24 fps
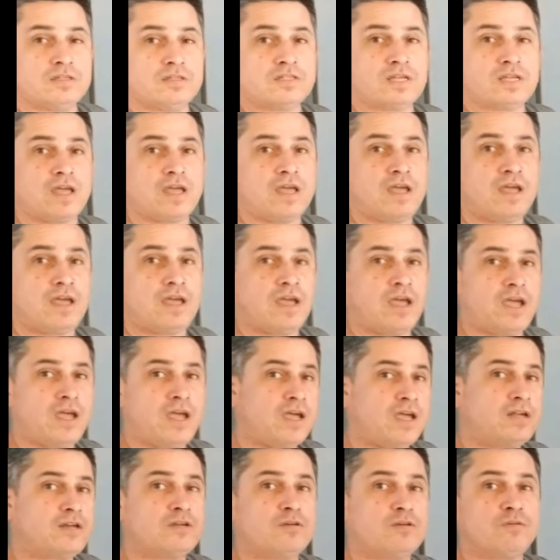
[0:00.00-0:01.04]
is
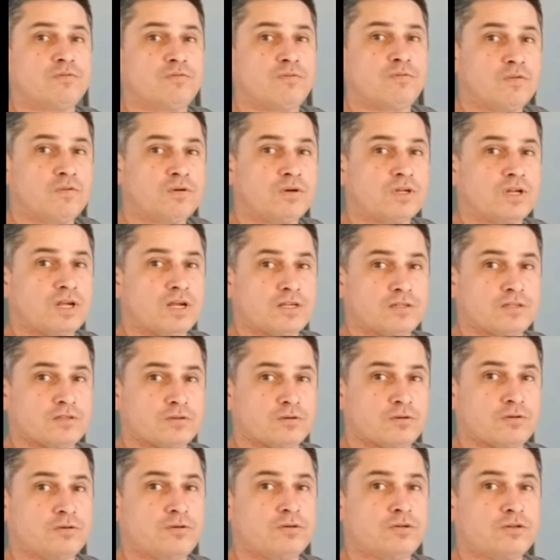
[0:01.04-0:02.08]
add your
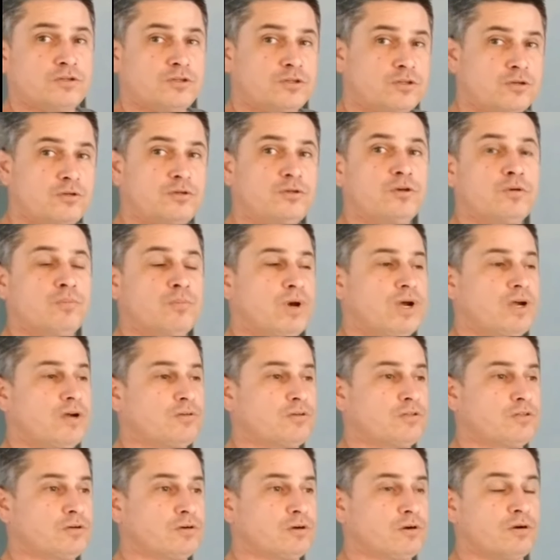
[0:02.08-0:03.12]
fertilizer to your
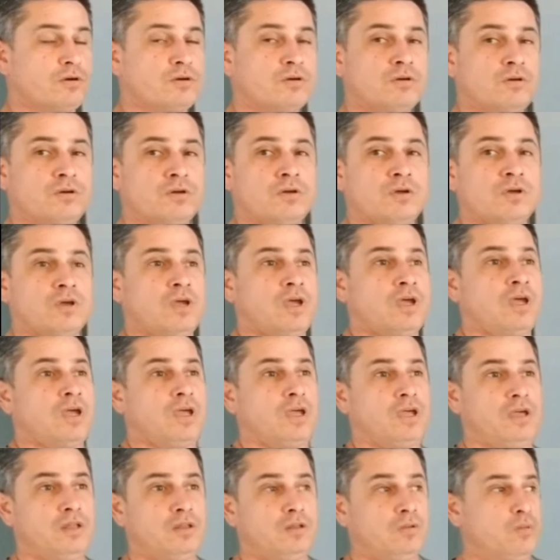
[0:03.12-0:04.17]
biochar.
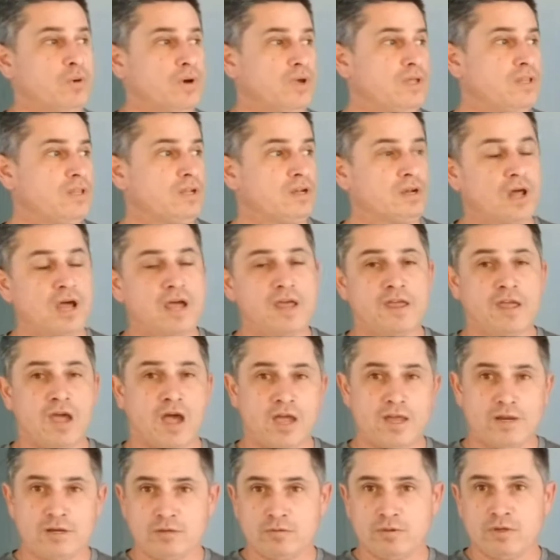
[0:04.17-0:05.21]
And the way that
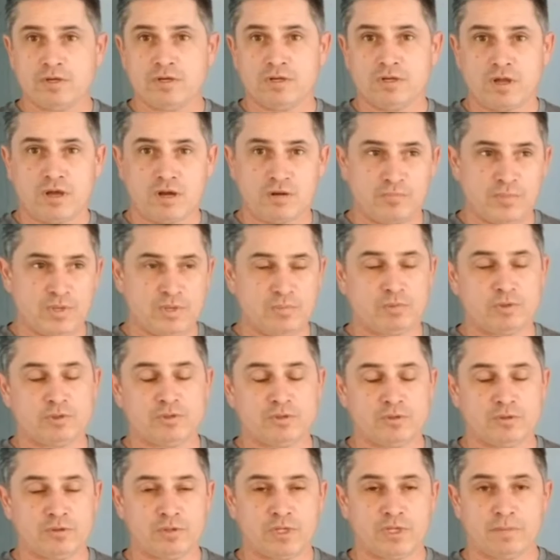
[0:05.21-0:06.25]
I do it, and a lot of
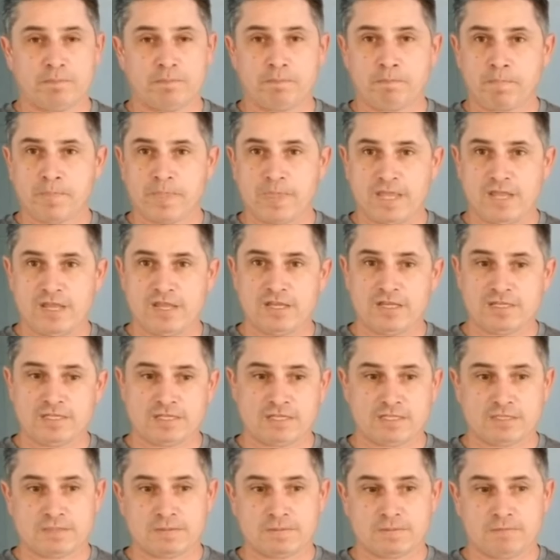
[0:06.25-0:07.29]
people do it,
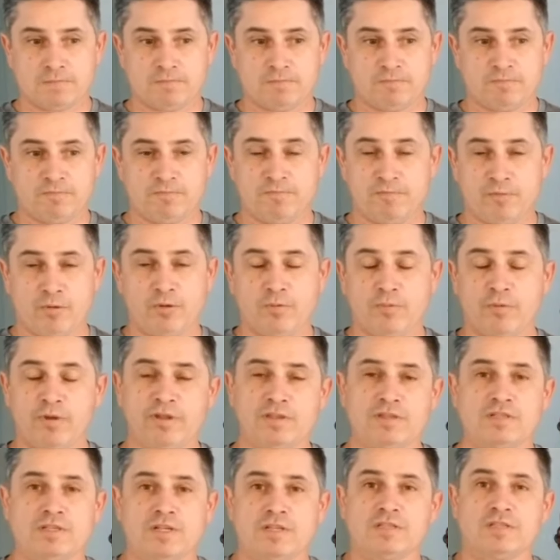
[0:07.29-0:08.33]
is, for
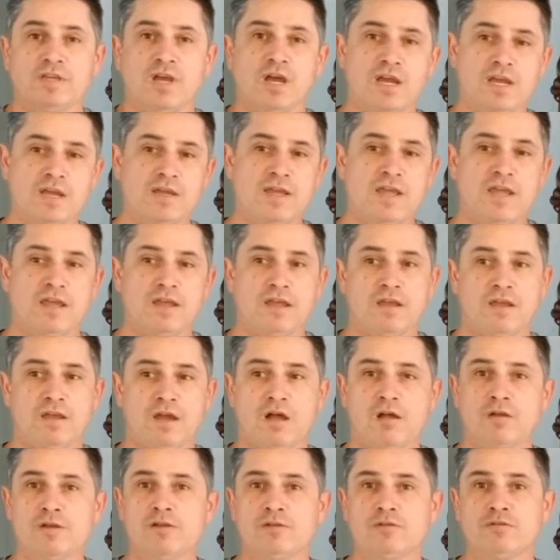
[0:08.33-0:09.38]
instance,
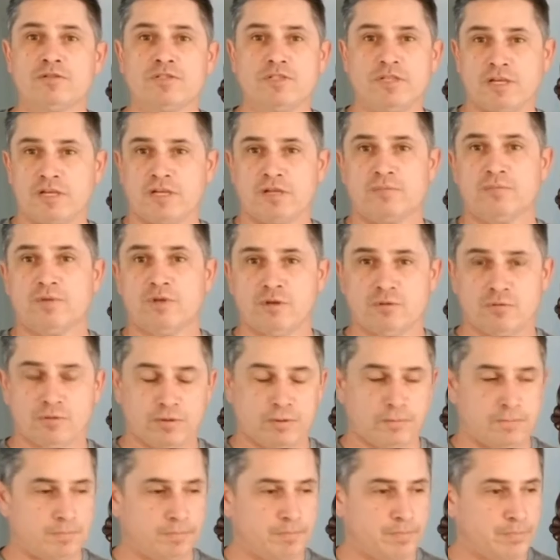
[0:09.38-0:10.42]
I'll use chicken
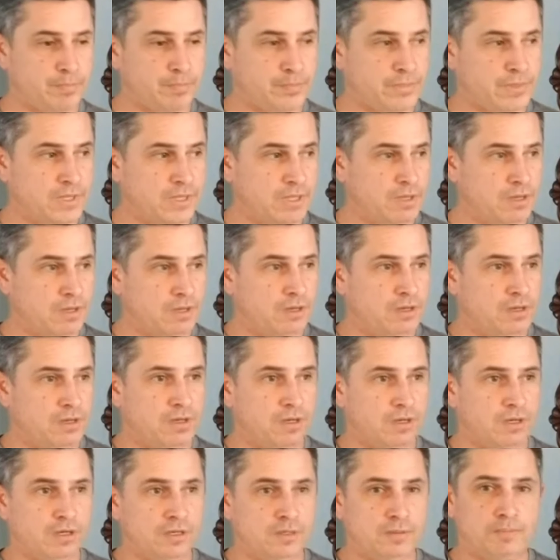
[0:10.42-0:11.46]
manure.
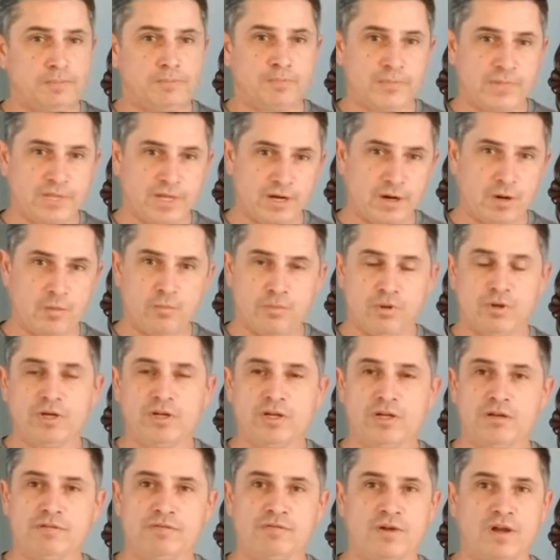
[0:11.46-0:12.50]
And I'll
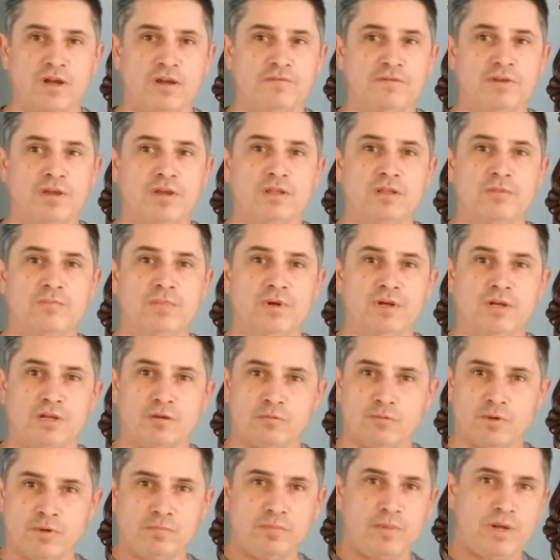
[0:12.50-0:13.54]
put it in a 5-gallon
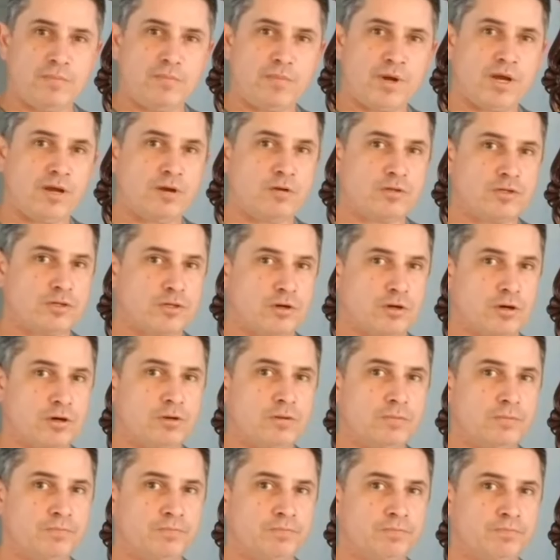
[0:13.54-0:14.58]
bucket with my
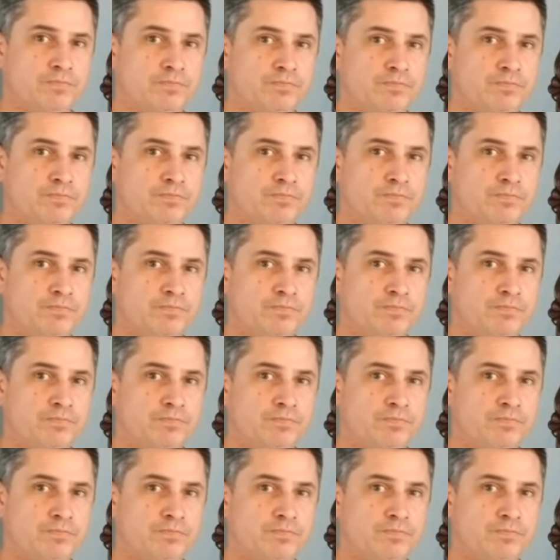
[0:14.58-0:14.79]
biochar,